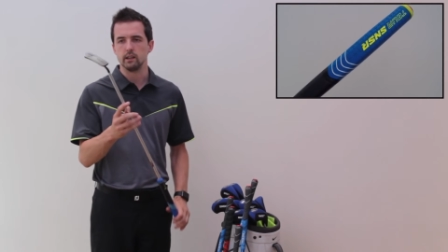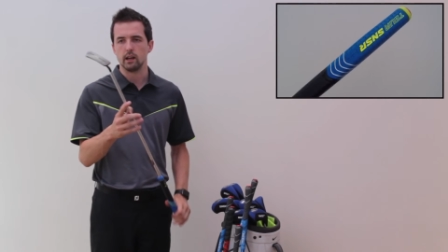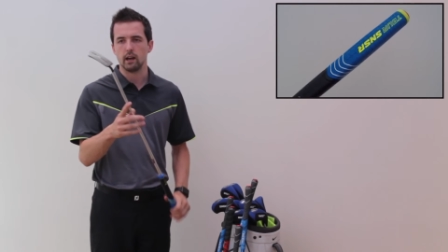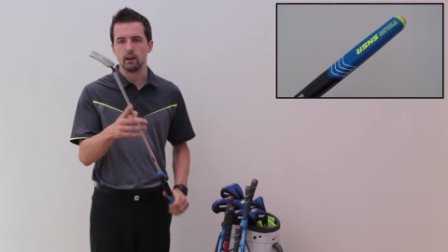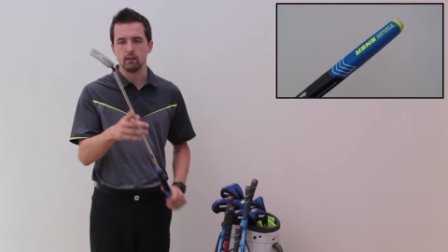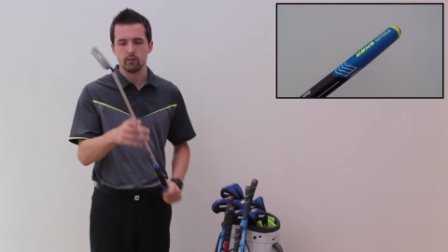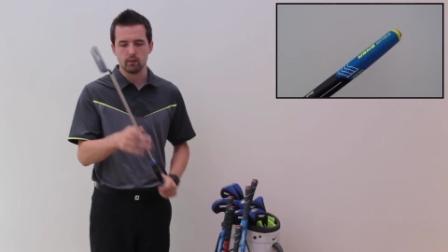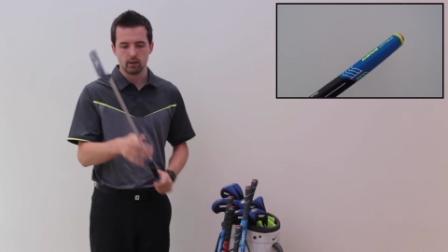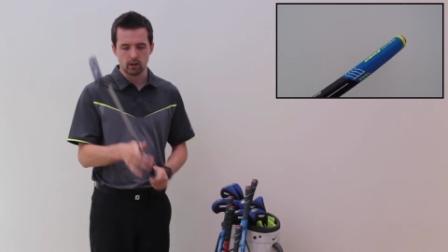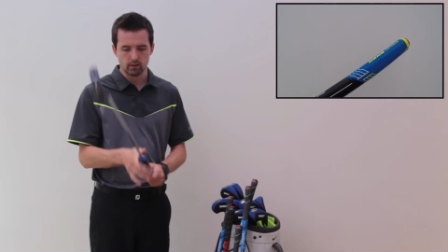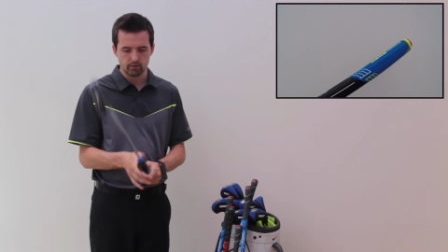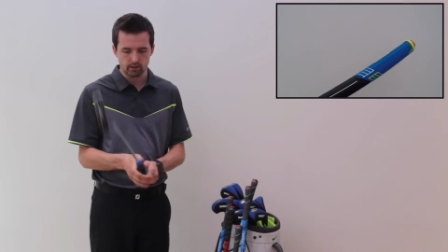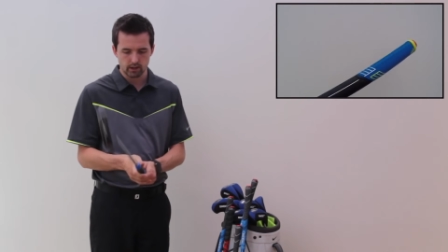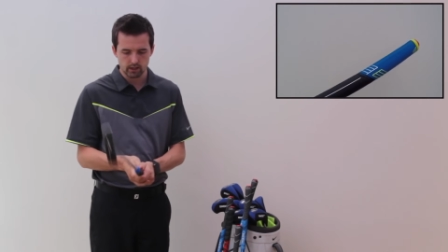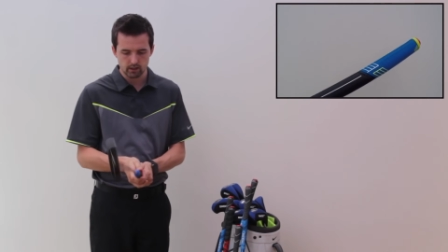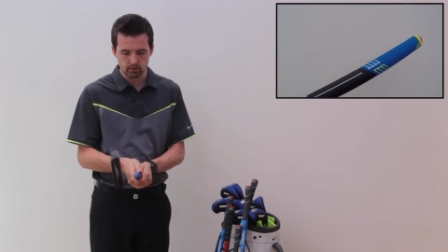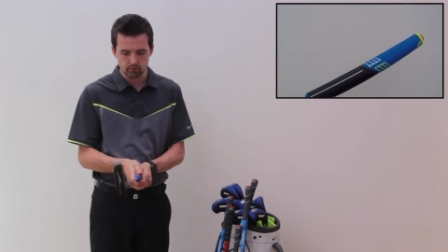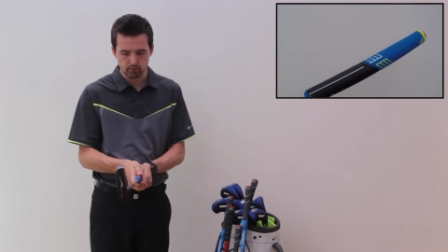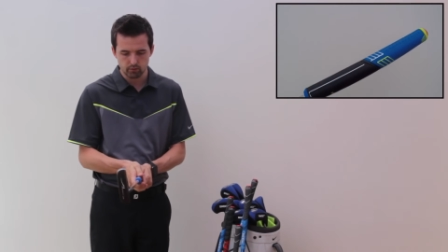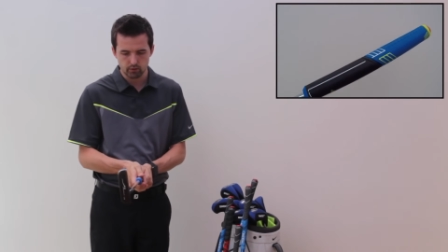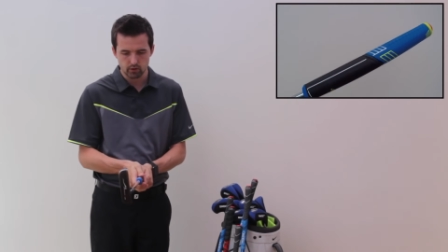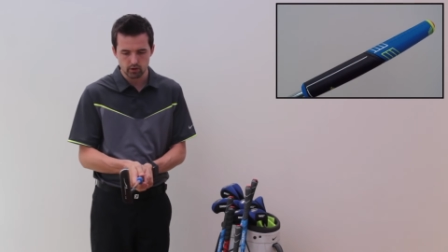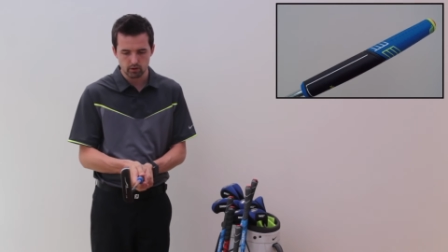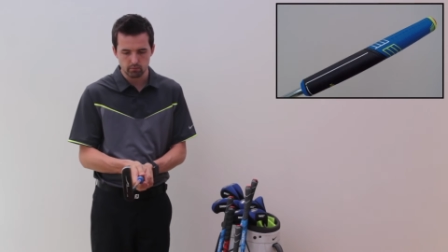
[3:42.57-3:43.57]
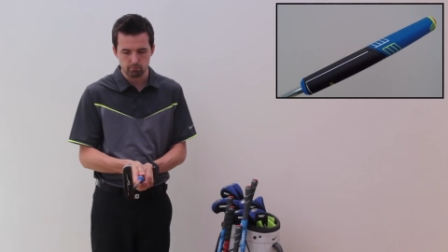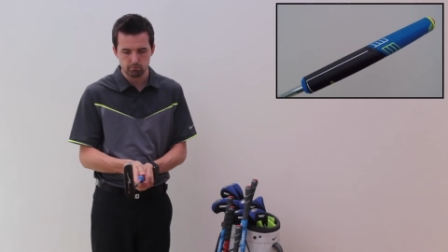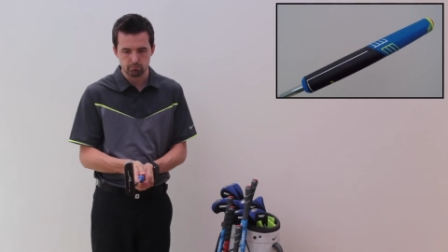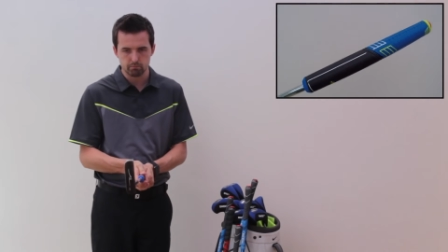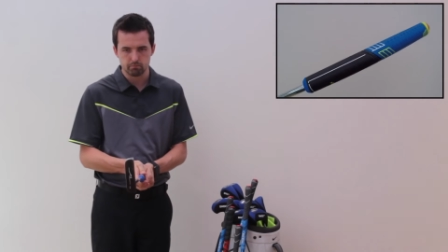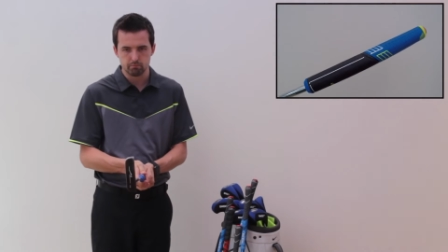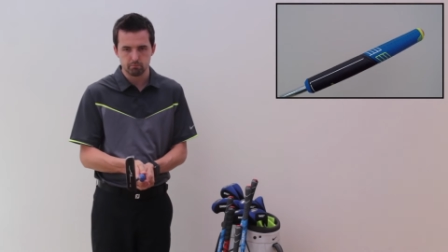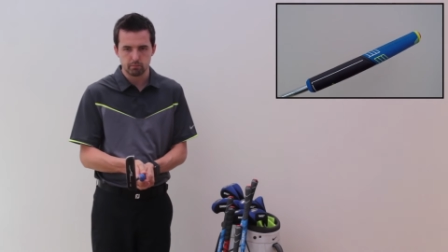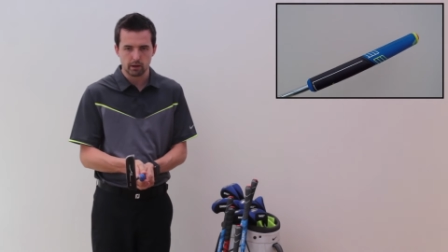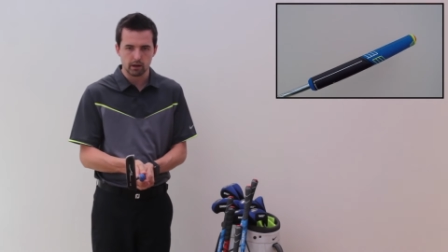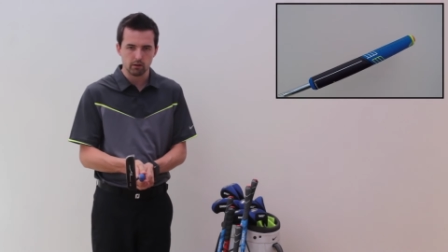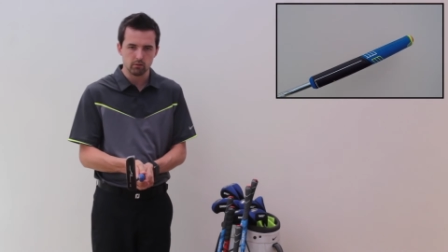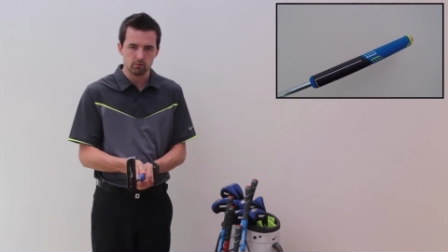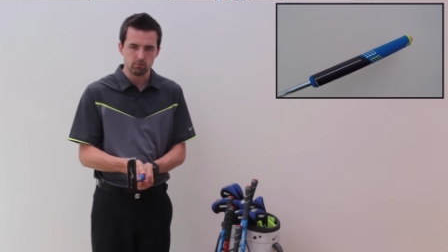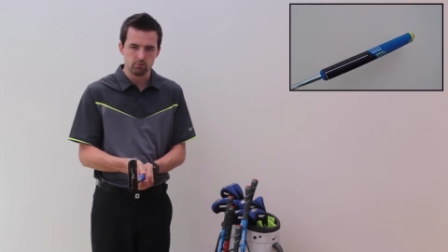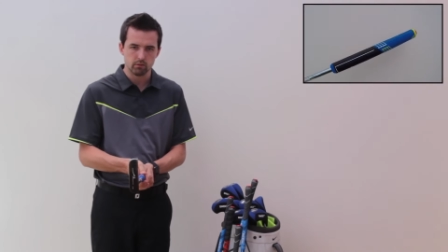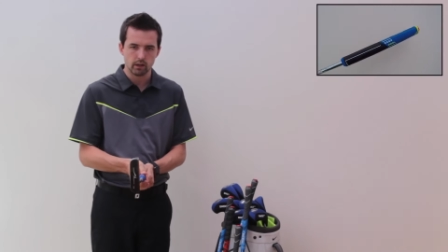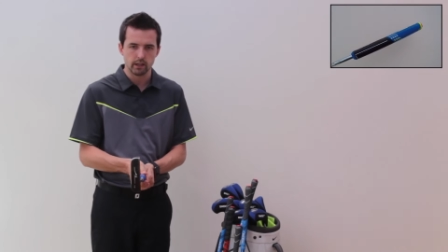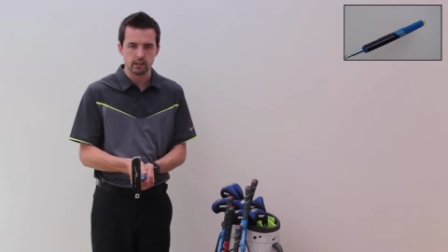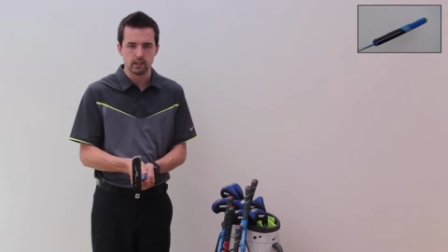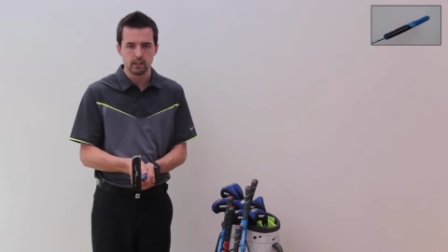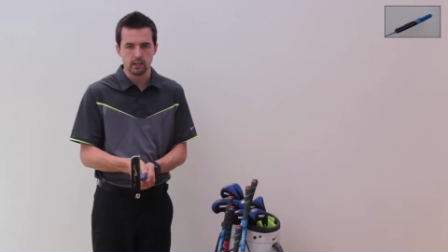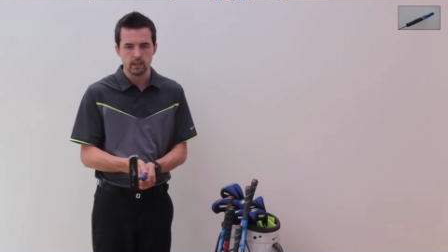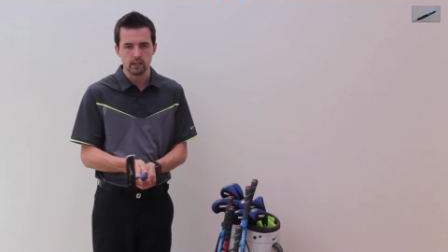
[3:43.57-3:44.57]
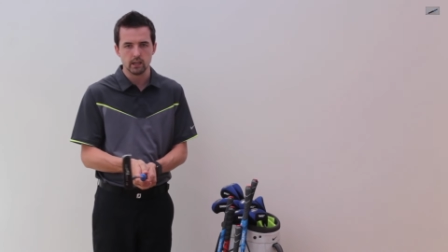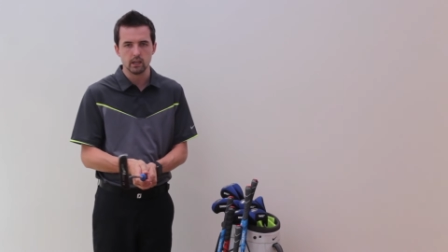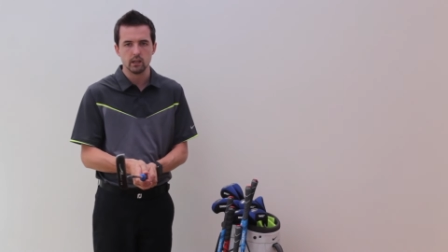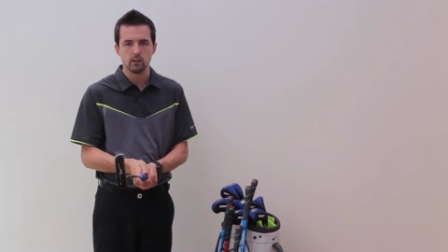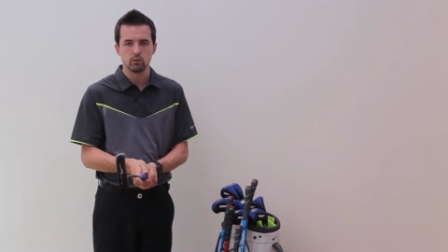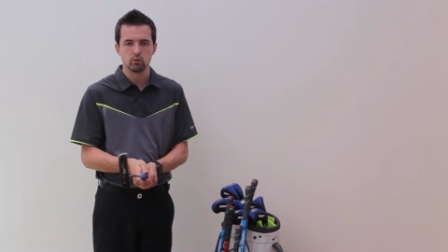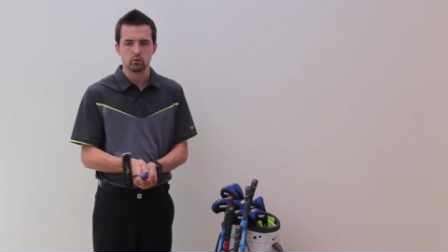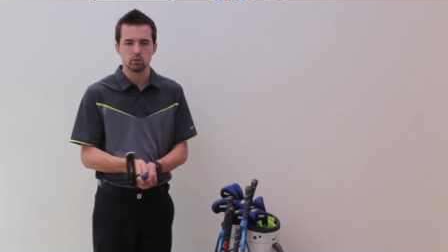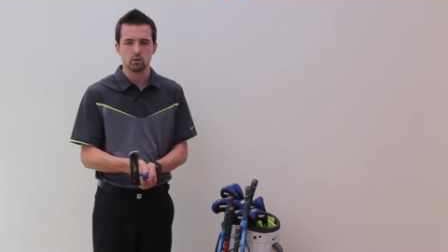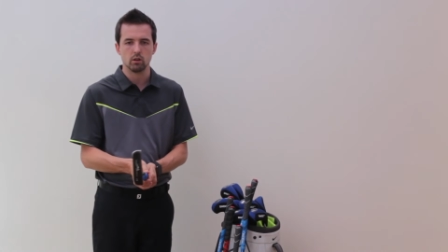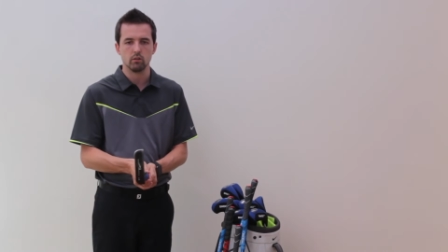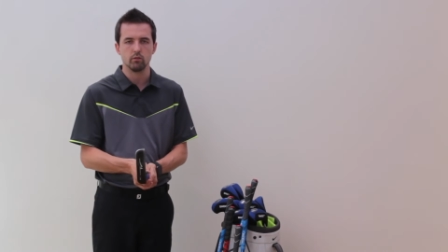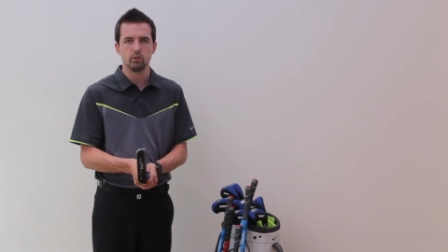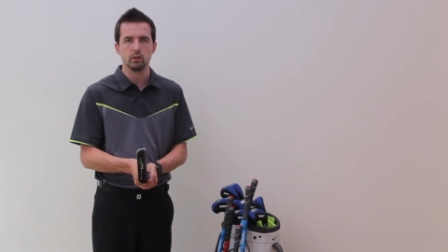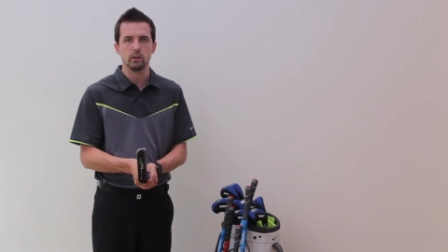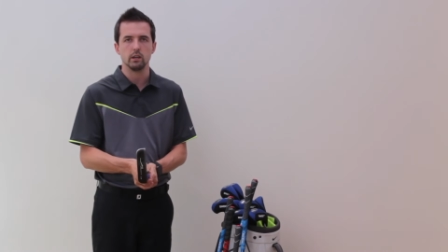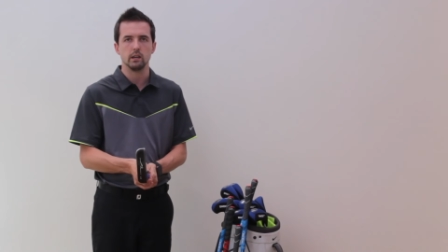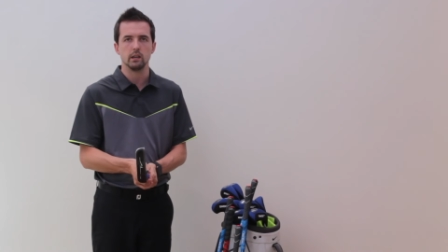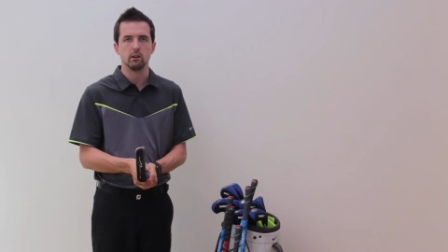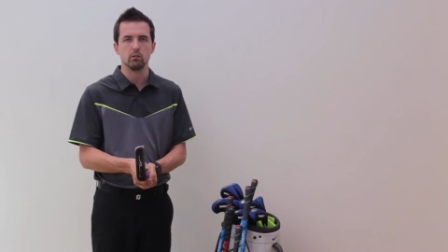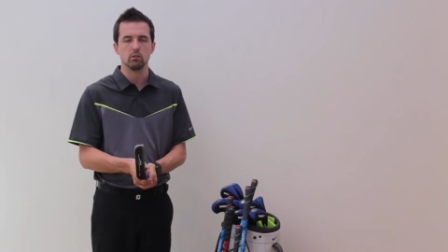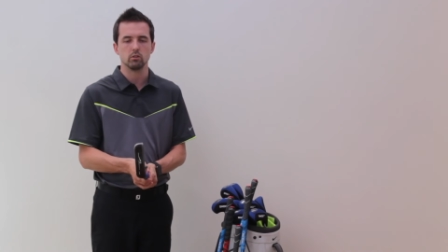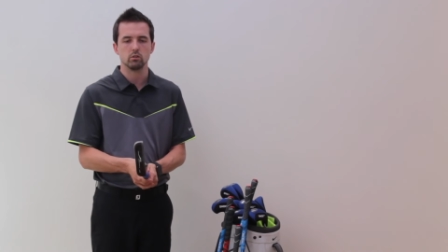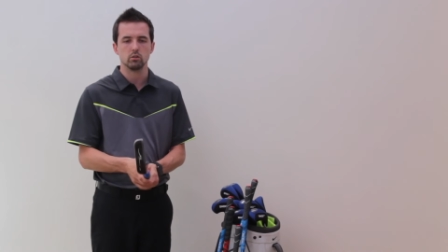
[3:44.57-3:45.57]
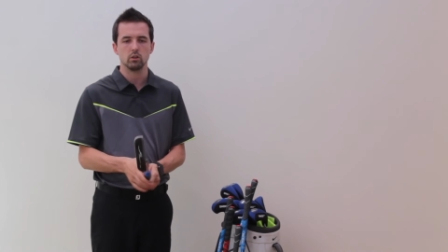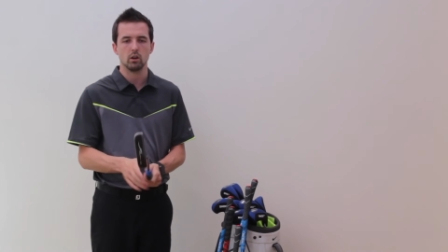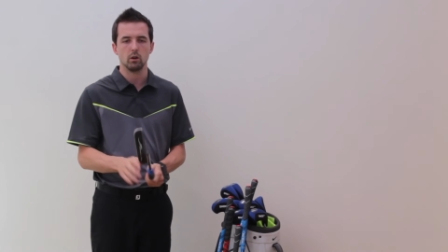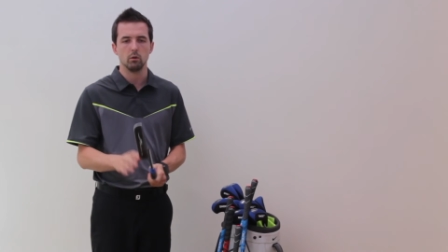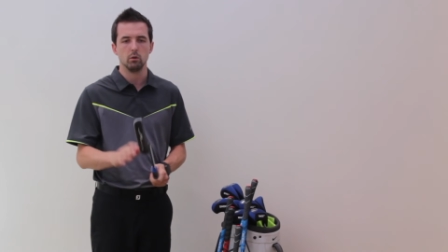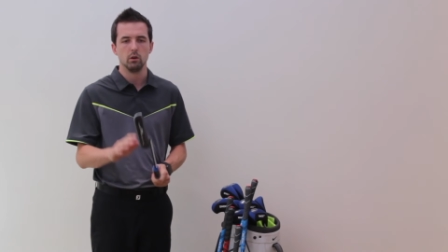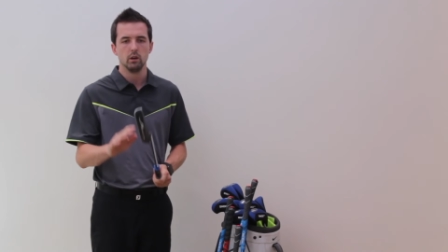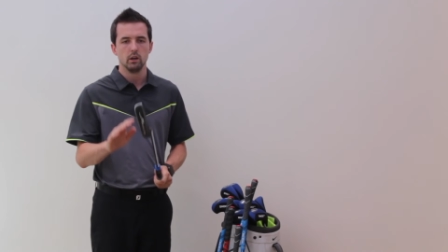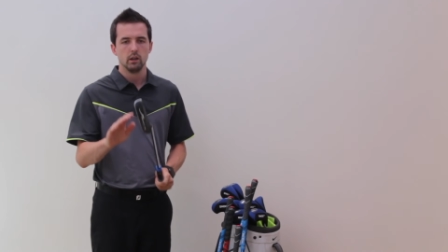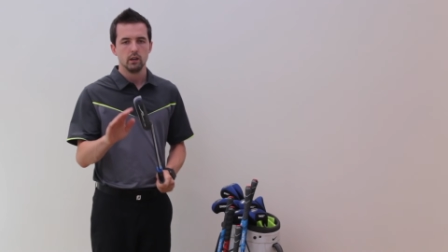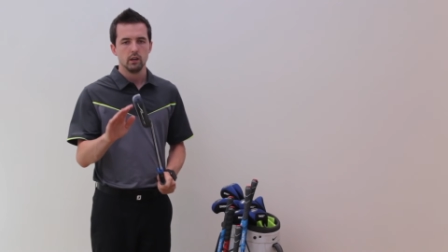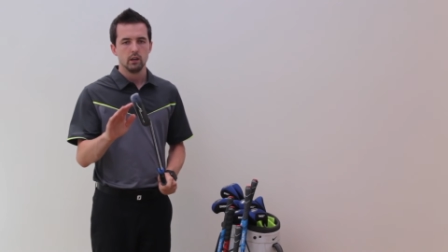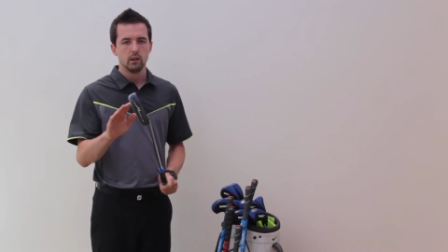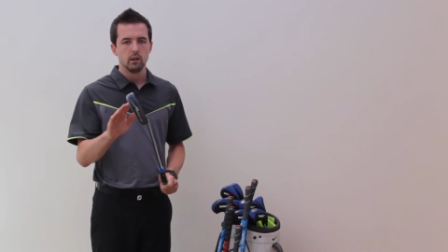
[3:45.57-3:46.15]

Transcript: I've had it for about a year, just over a year or so.